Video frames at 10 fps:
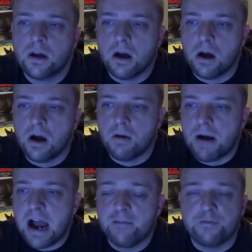
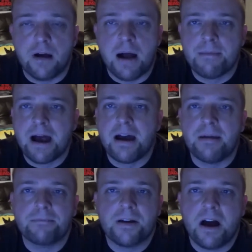I'm
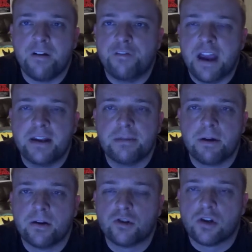not a fan of The
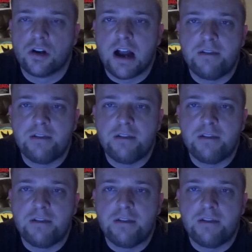Punisher.